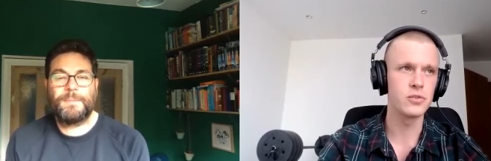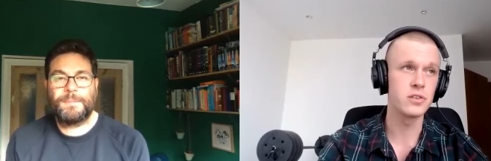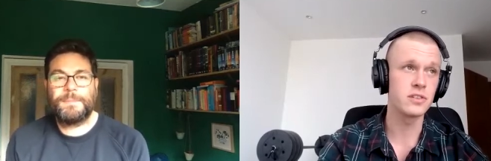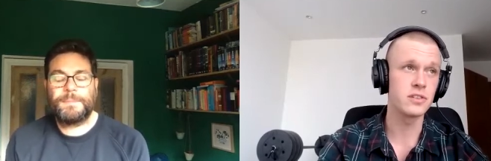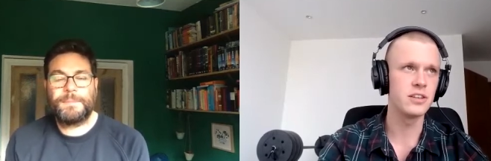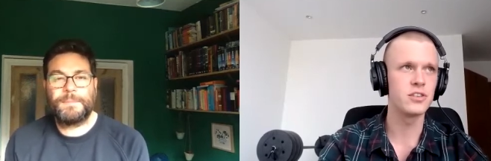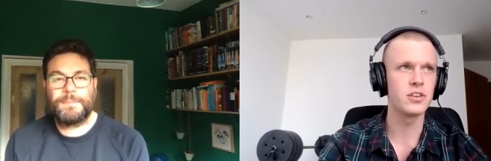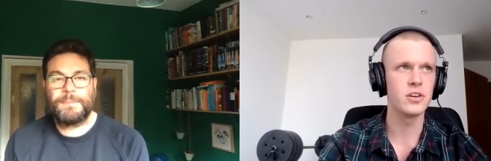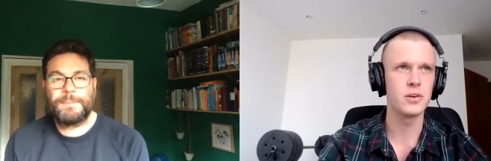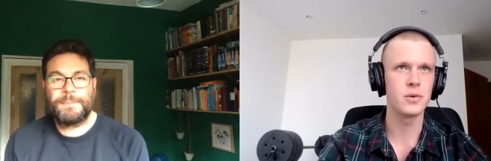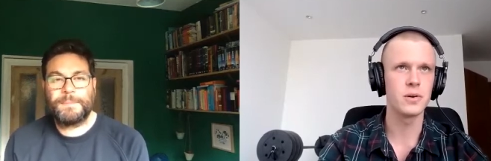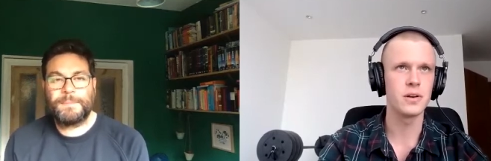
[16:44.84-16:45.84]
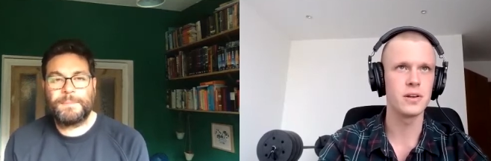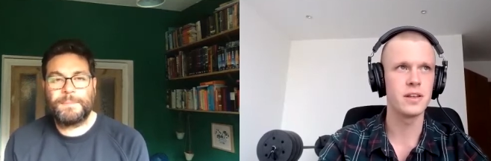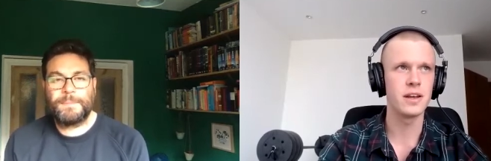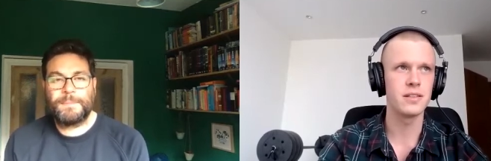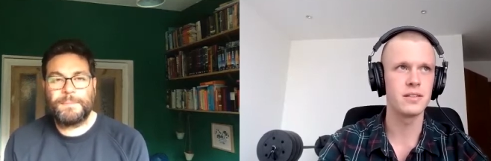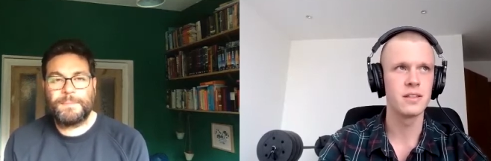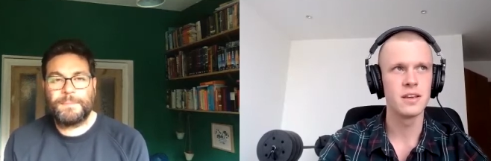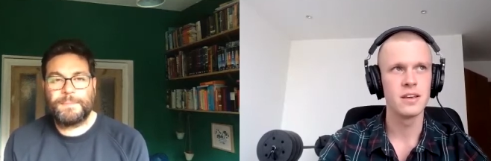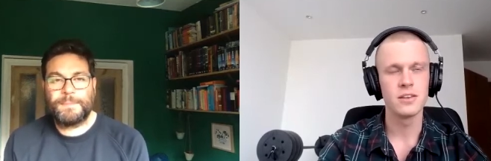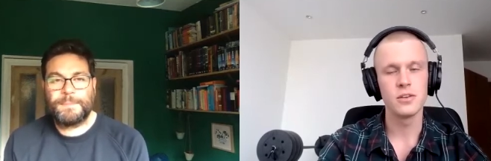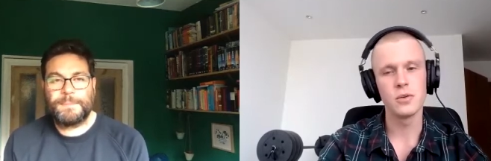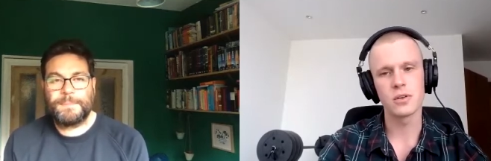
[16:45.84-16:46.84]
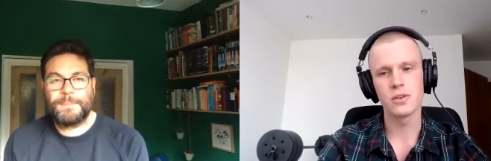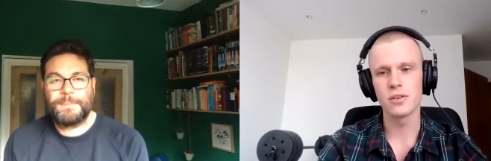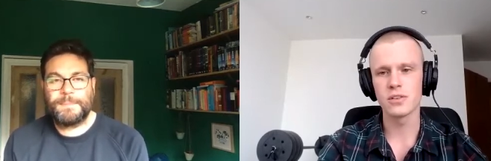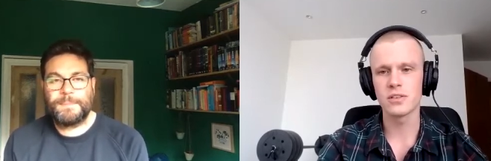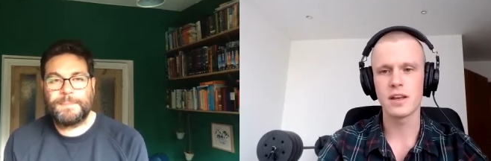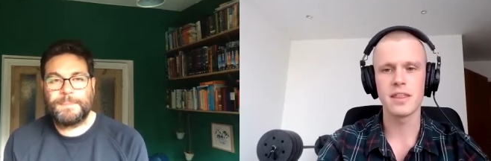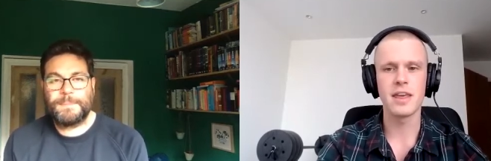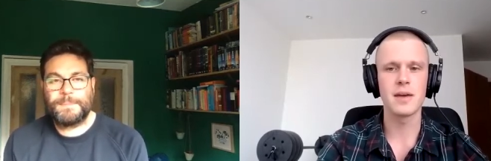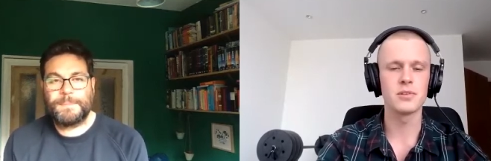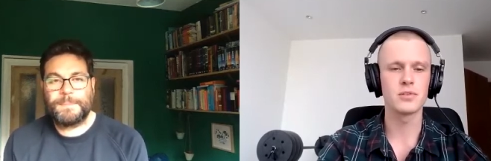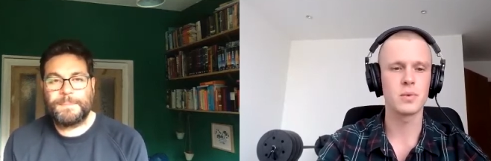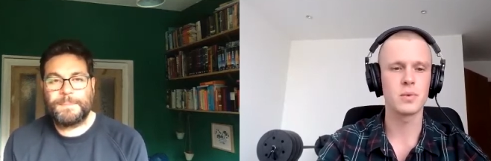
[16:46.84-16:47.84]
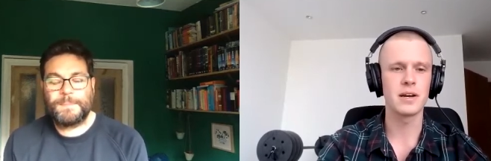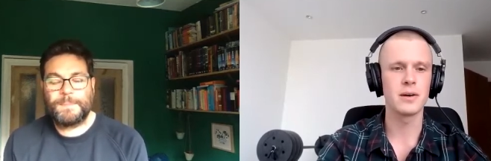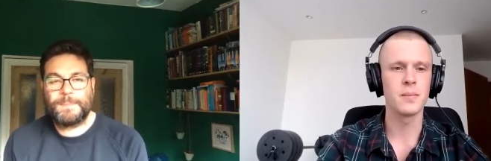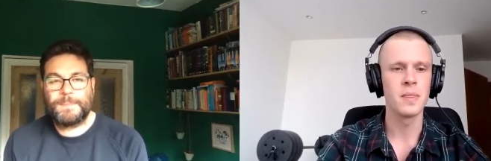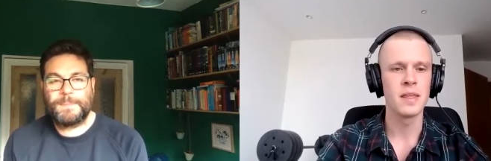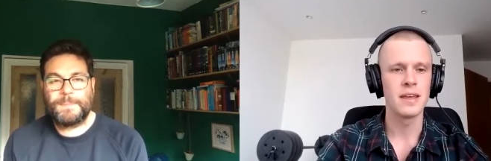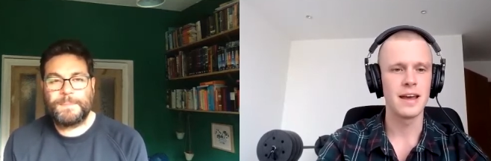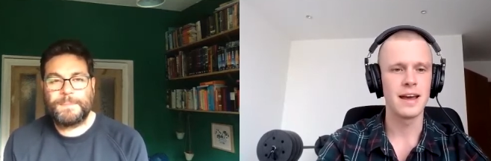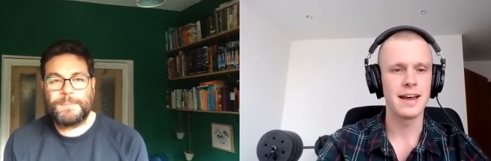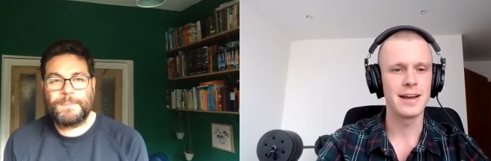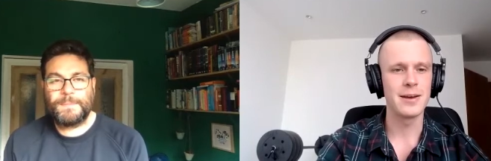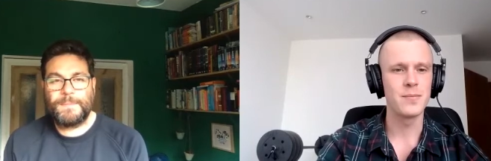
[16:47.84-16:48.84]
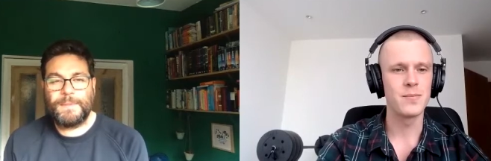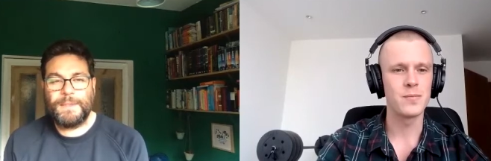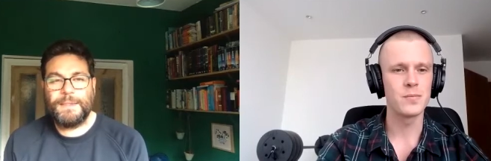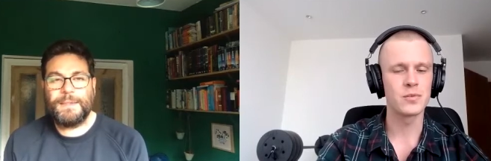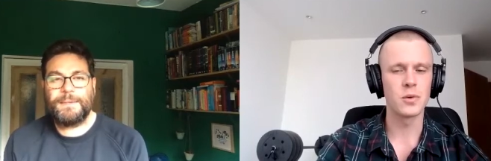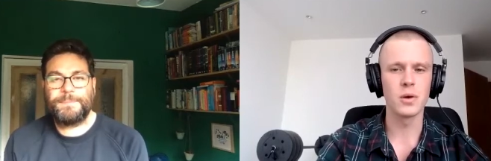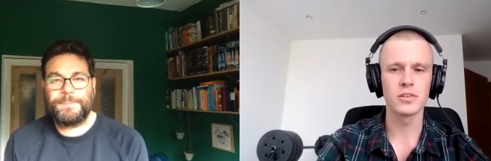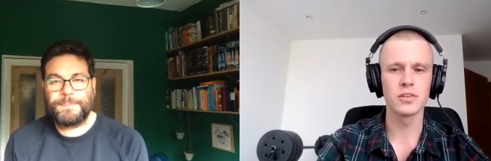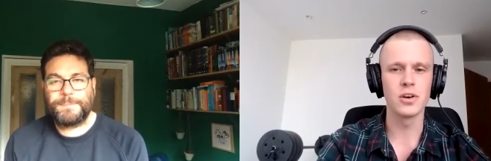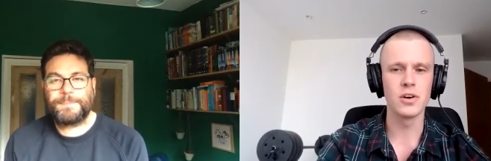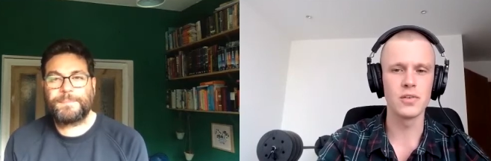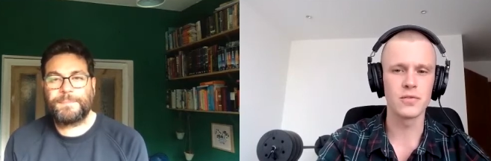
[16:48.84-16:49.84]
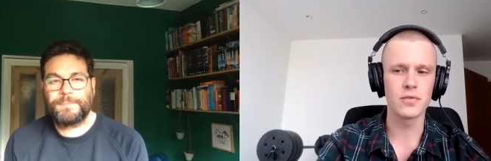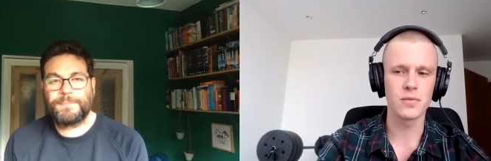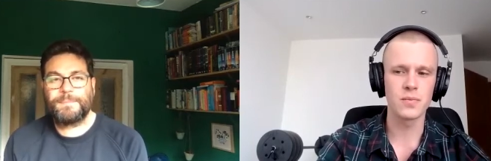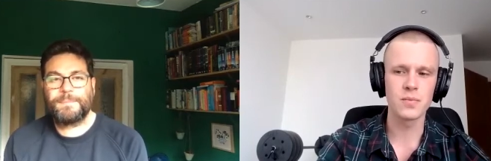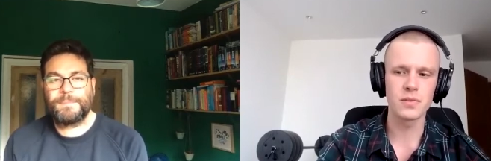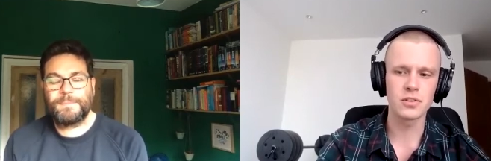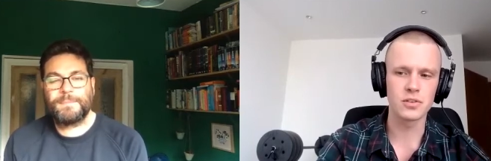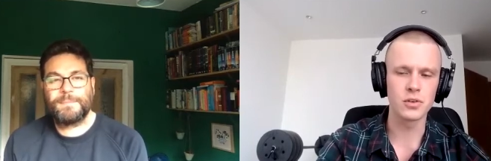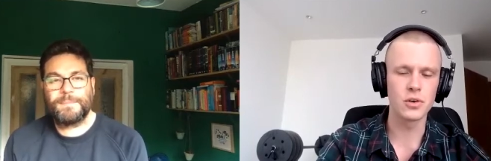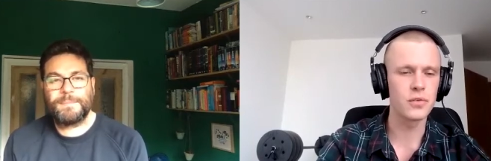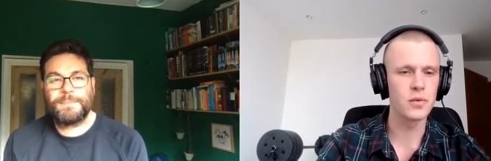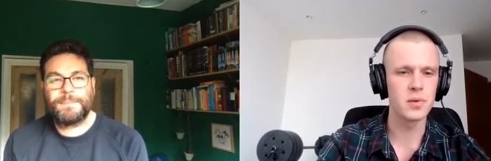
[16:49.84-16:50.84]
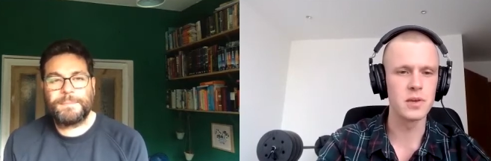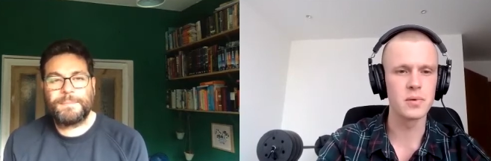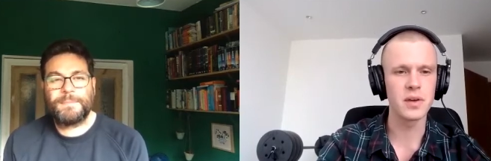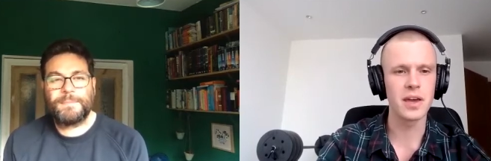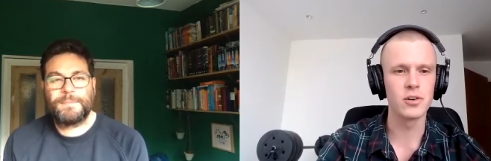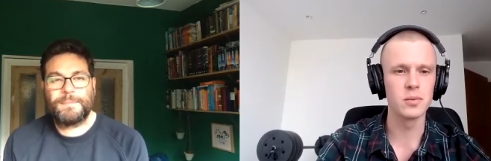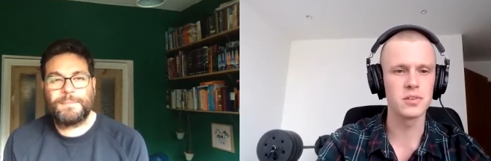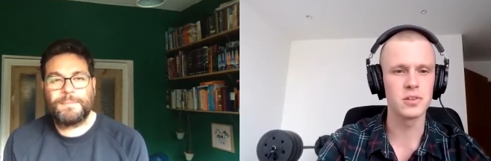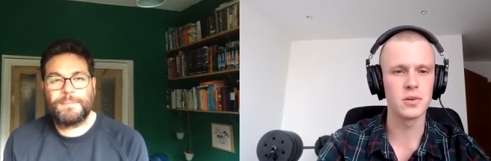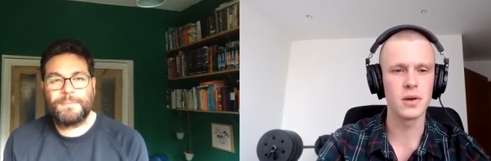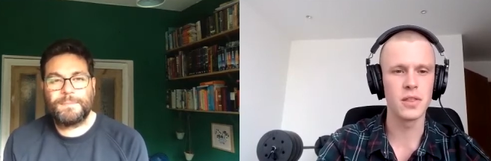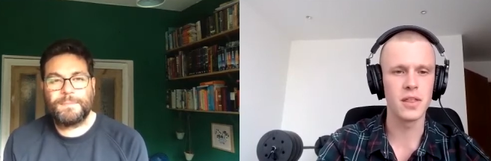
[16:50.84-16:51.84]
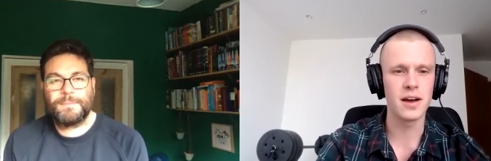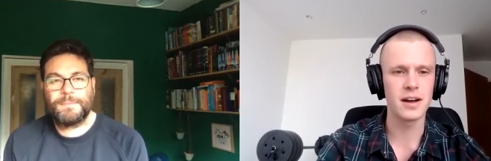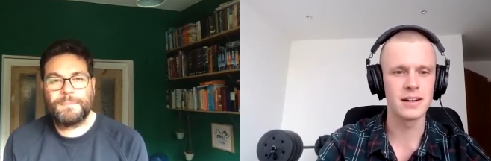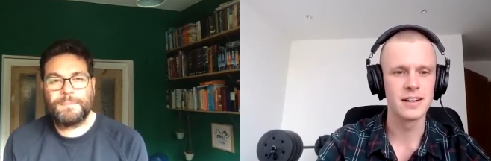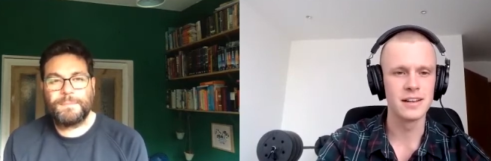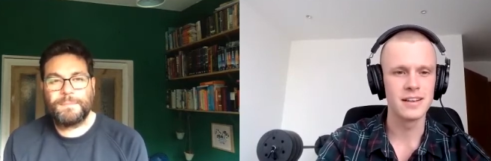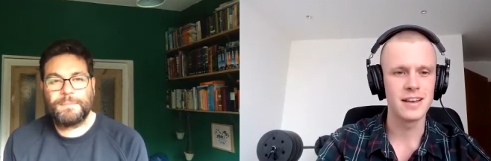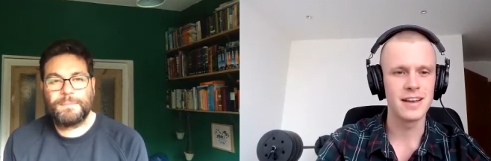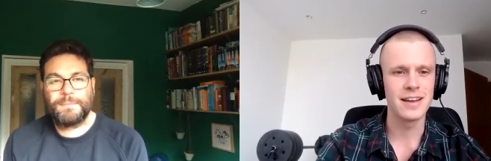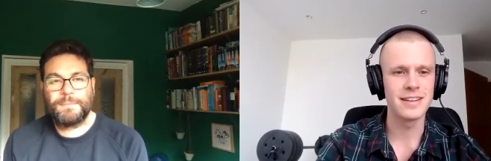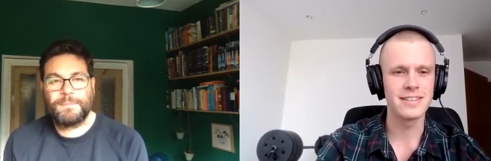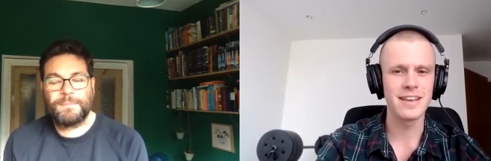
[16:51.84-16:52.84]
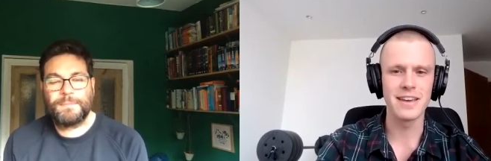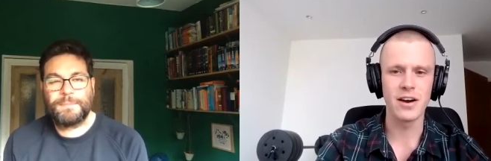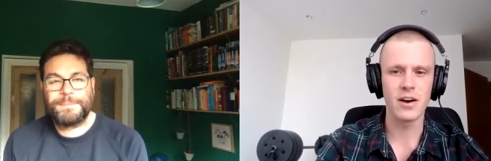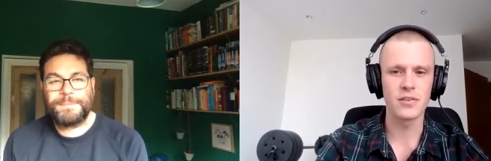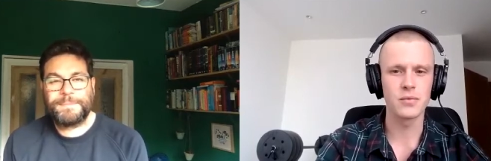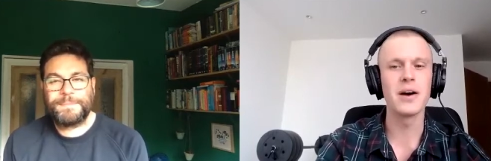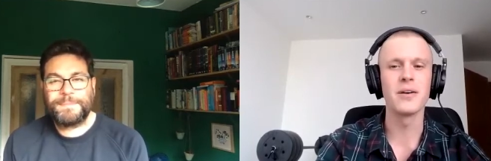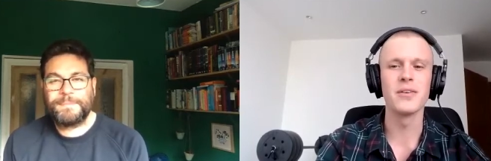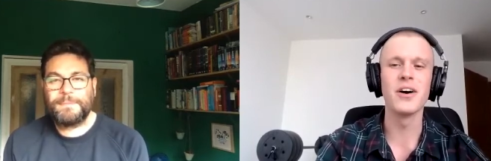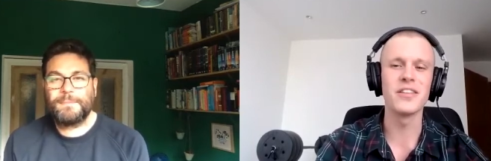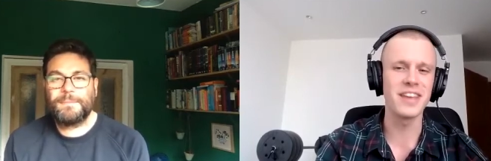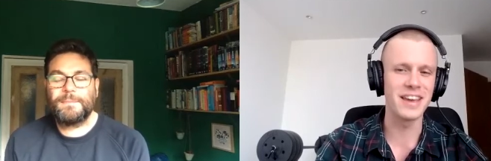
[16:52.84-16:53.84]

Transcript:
Speaker 1: understand you and then you can understand them as well. Um, so what sort of stuff are people getting up to on that Uh, day off? Well, not